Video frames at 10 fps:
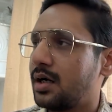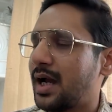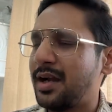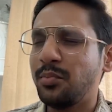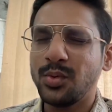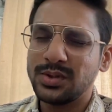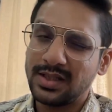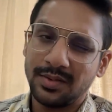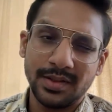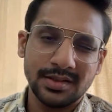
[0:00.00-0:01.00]
And most
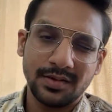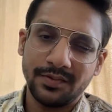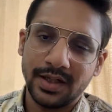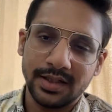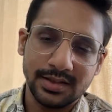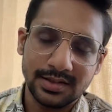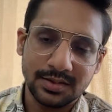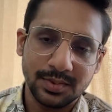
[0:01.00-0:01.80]
celebrities are very reasonable.